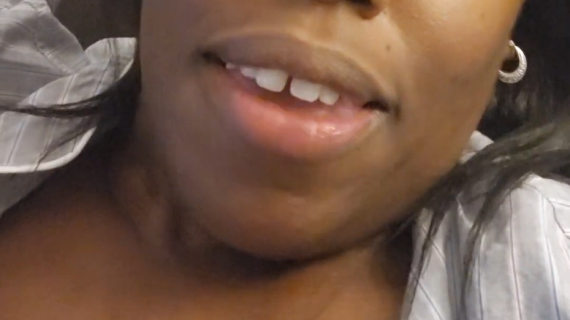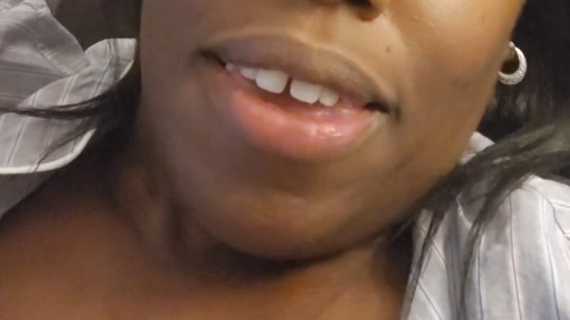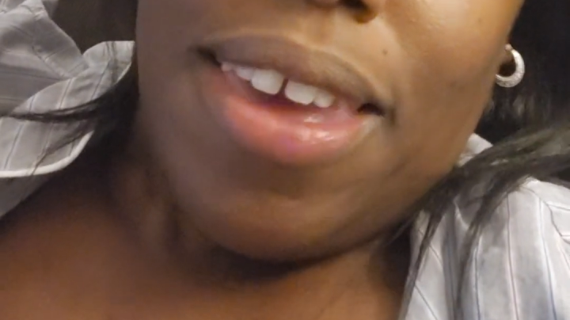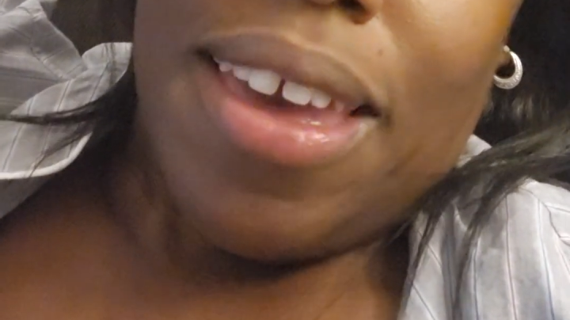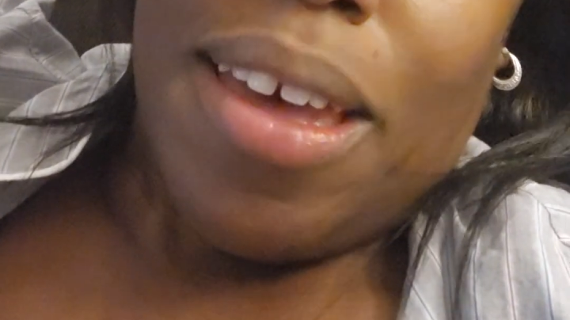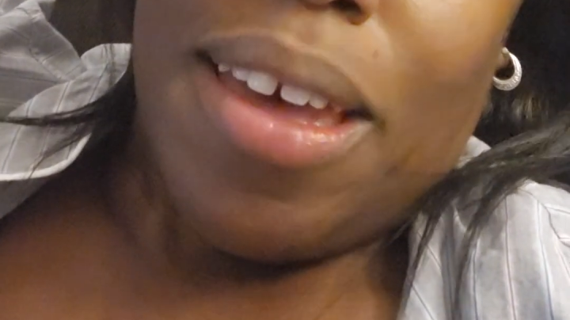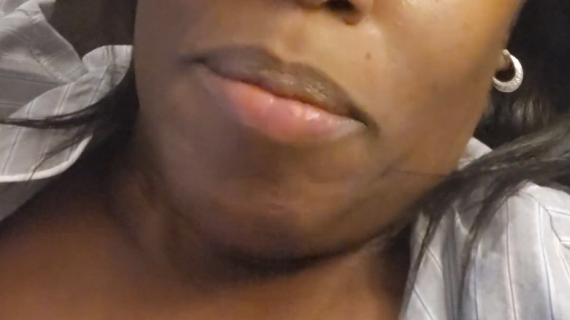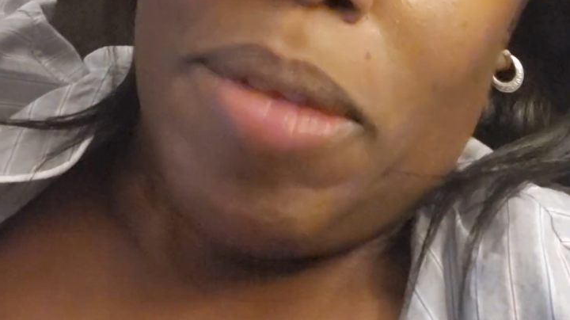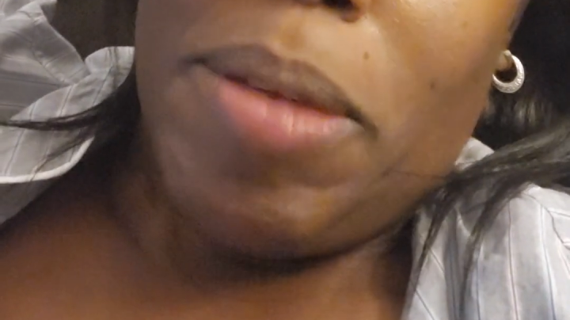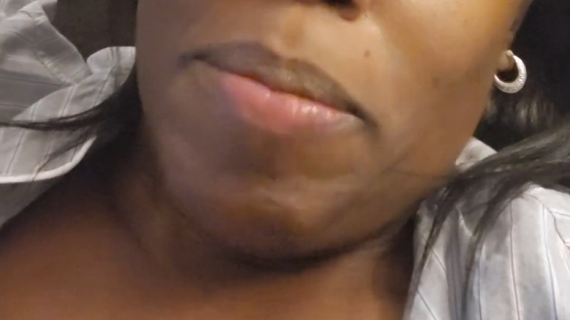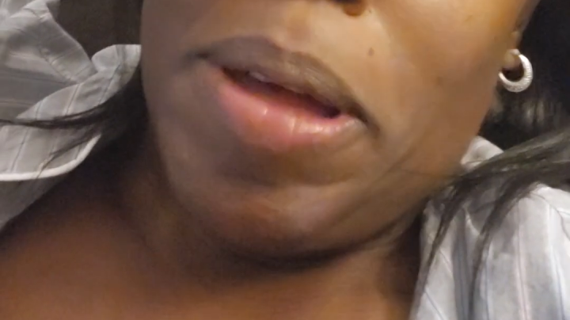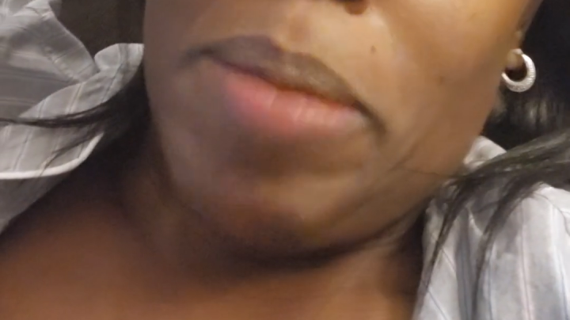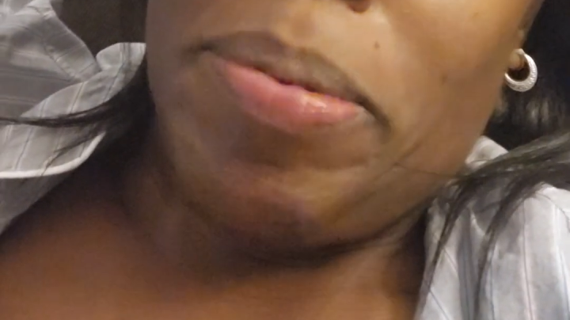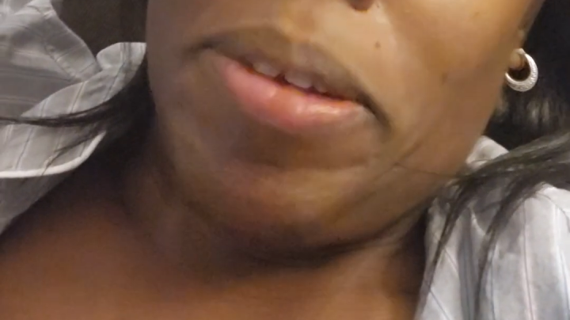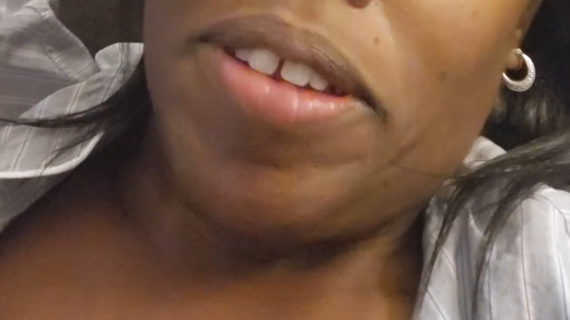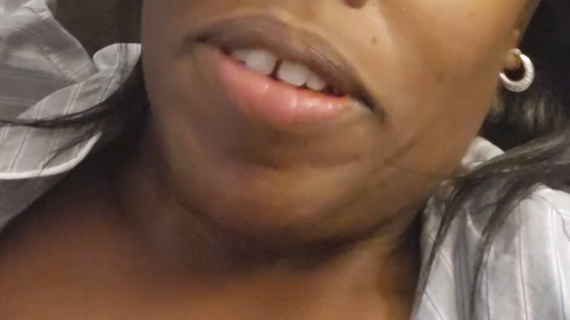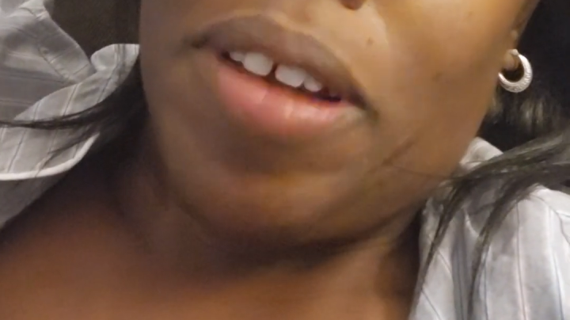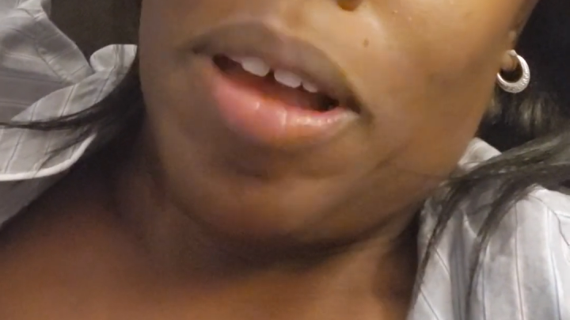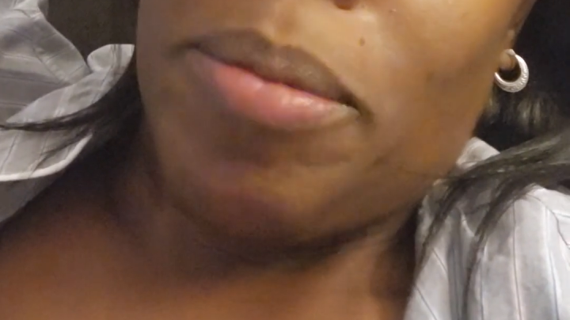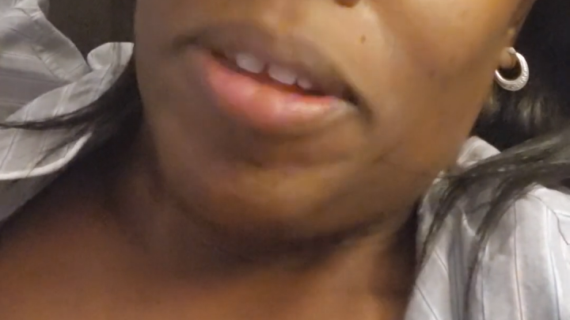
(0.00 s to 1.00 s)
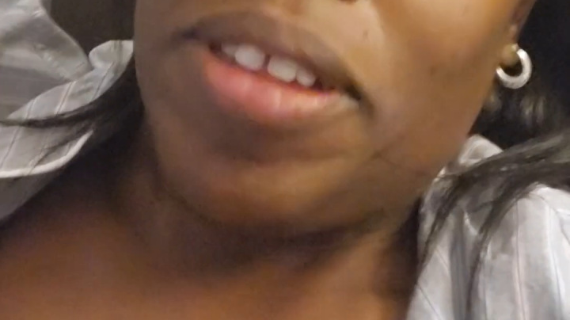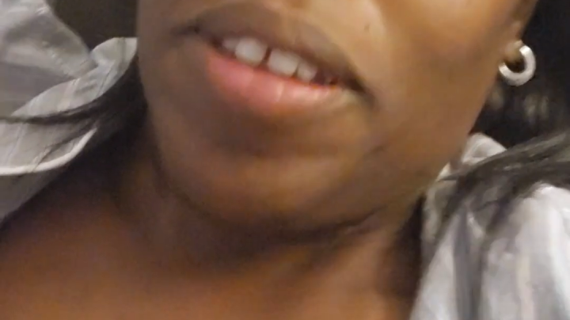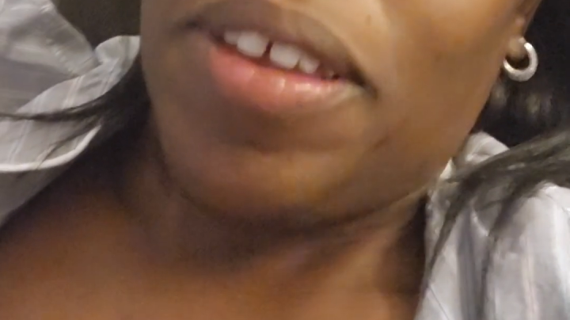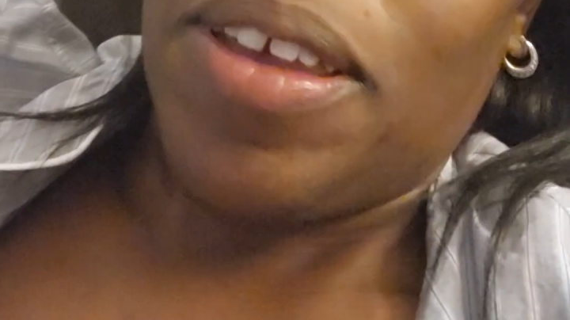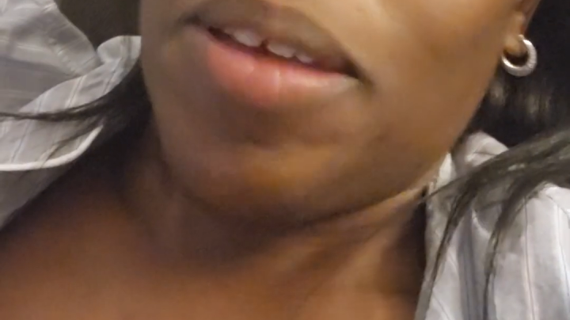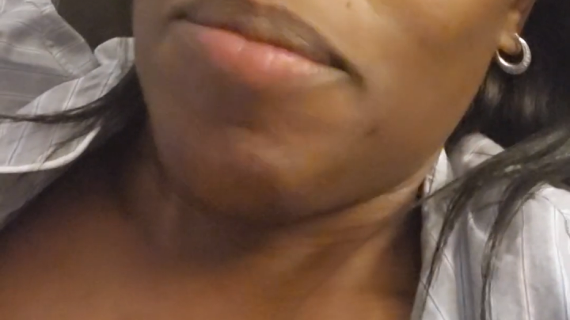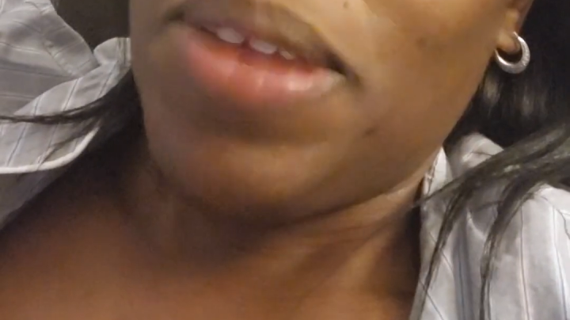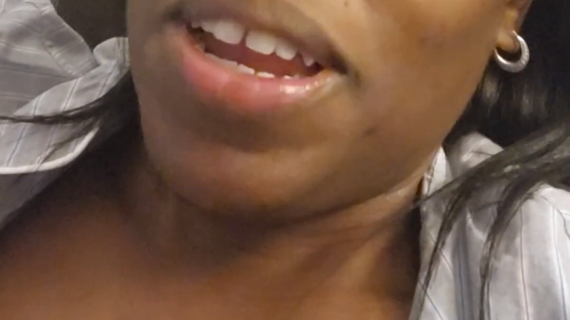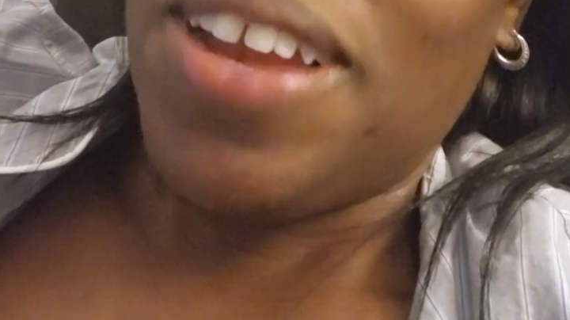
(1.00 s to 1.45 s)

Yeah, I'm in my pajamas again,